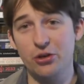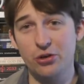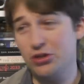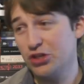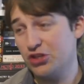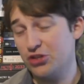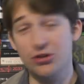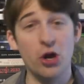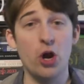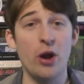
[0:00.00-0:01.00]
You just
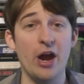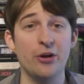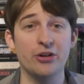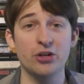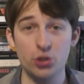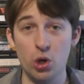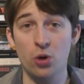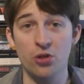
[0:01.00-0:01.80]
know how to control